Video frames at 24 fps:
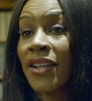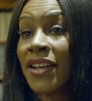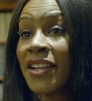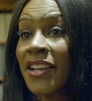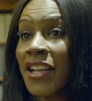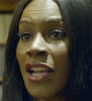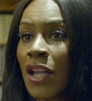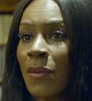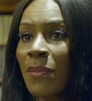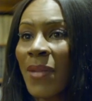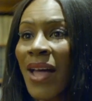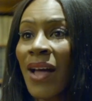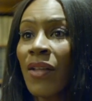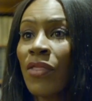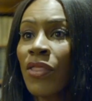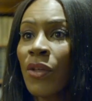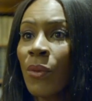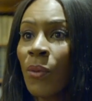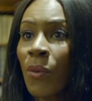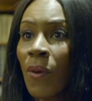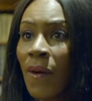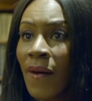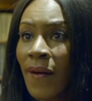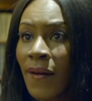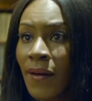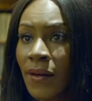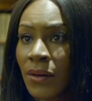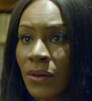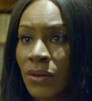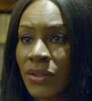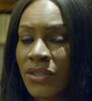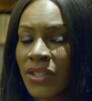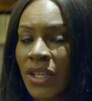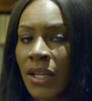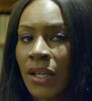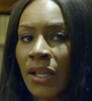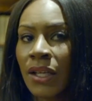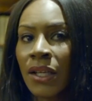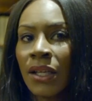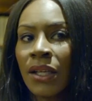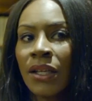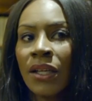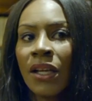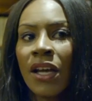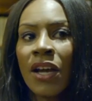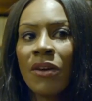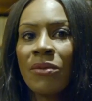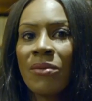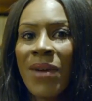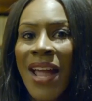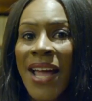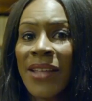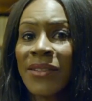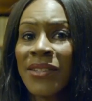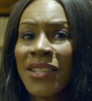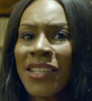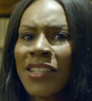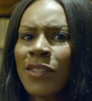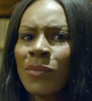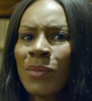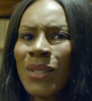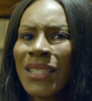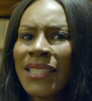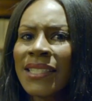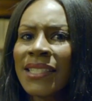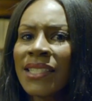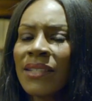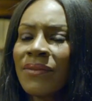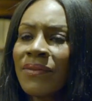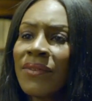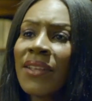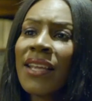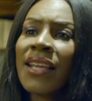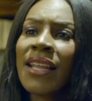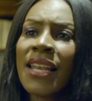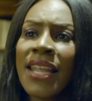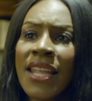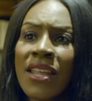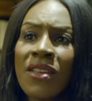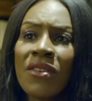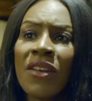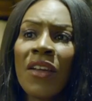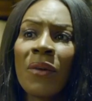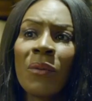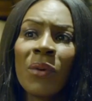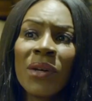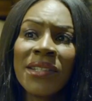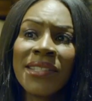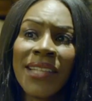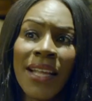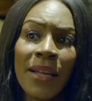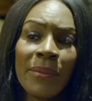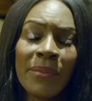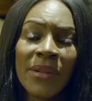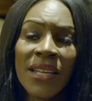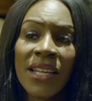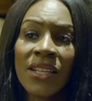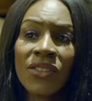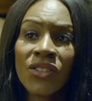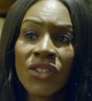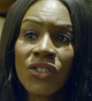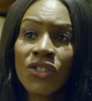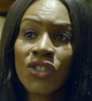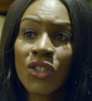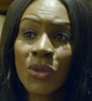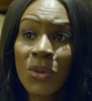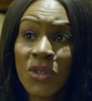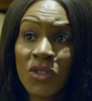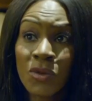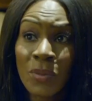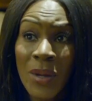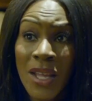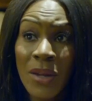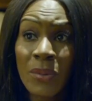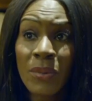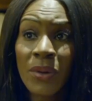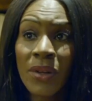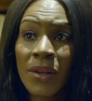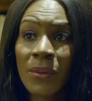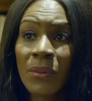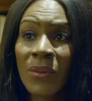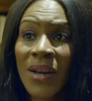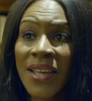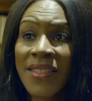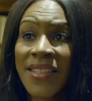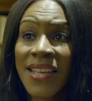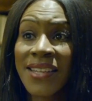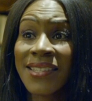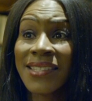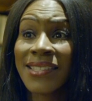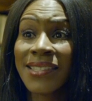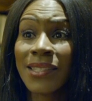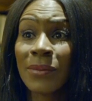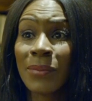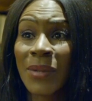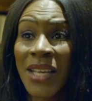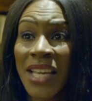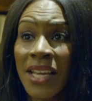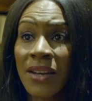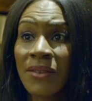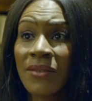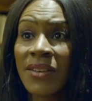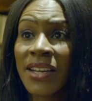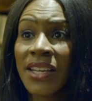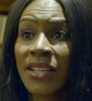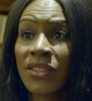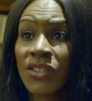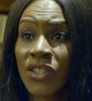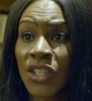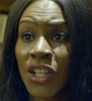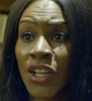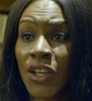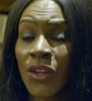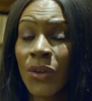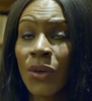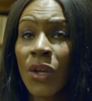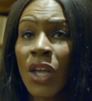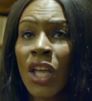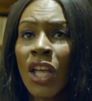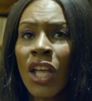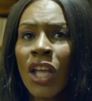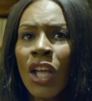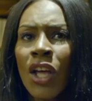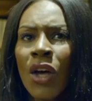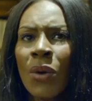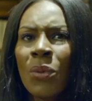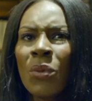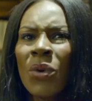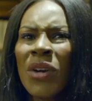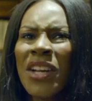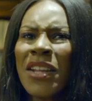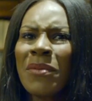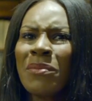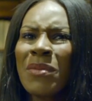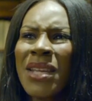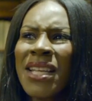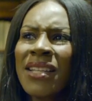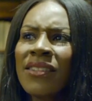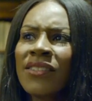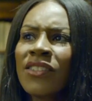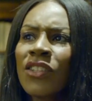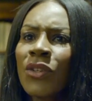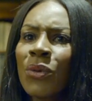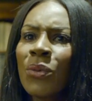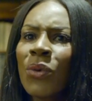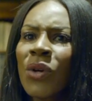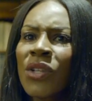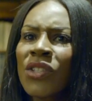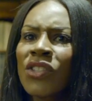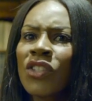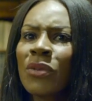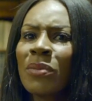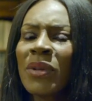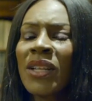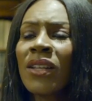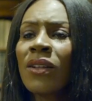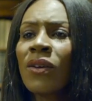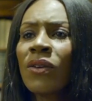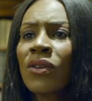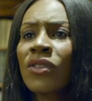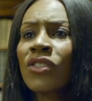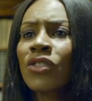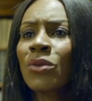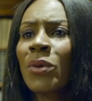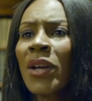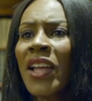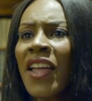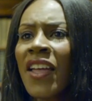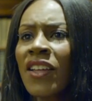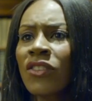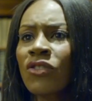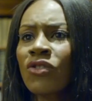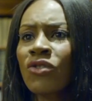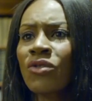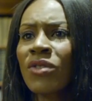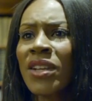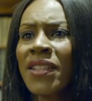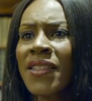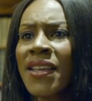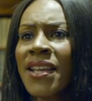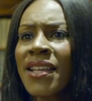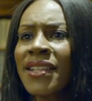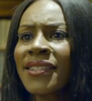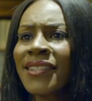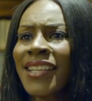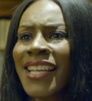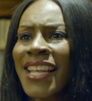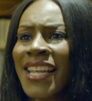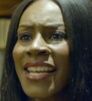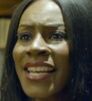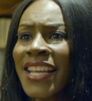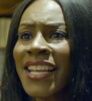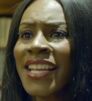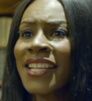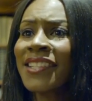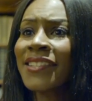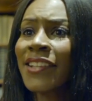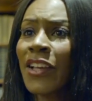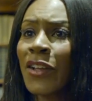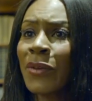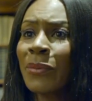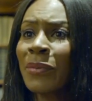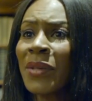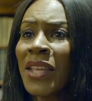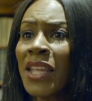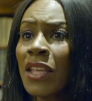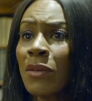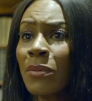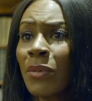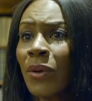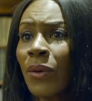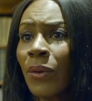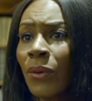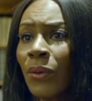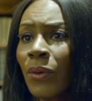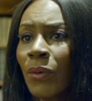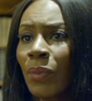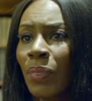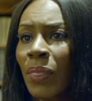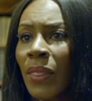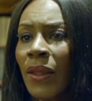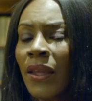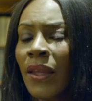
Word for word: learning about the world around her, specifically, you know, what's happening to Jewish people and where they're disappearing to, and what it means to want to belong to a country that is killing its own people.